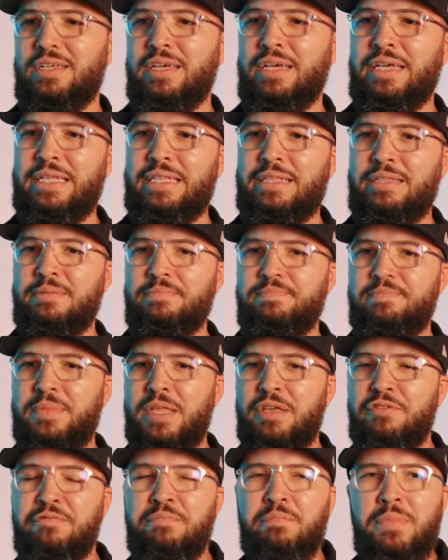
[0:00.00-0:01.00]
And
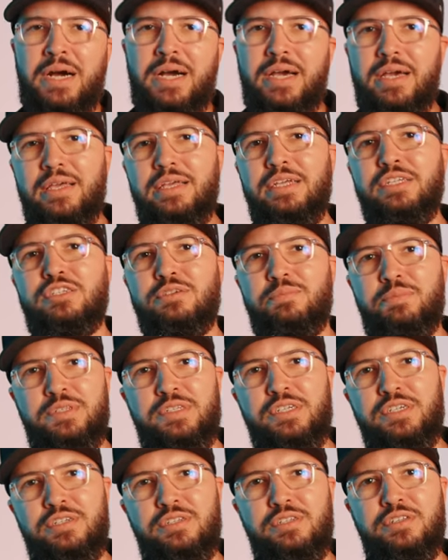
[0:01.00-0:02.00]
if my
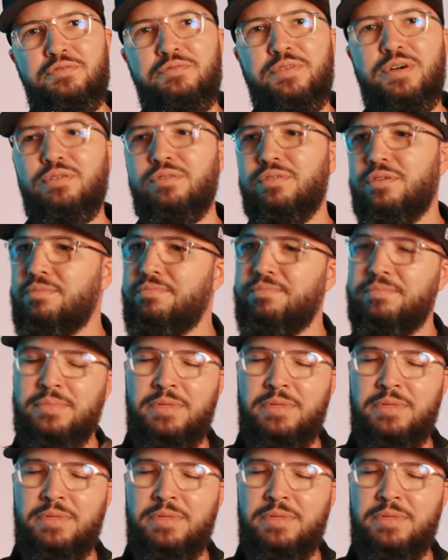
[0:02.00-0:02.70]
interpretation is wrong,